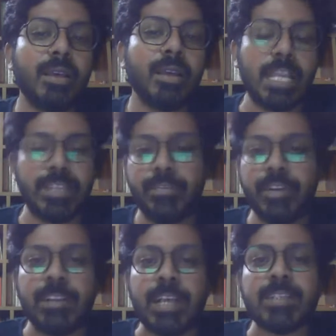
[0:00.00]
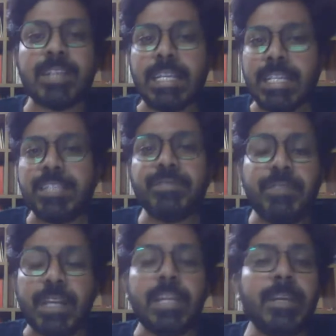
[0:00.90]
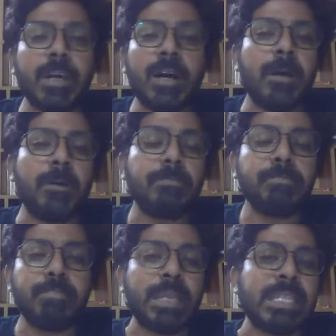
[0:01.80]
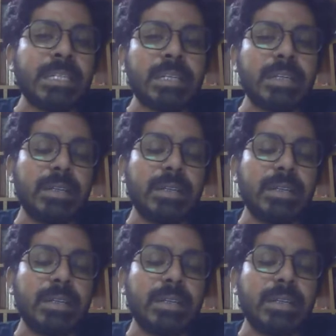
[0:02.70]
And the very last line is very pathetic.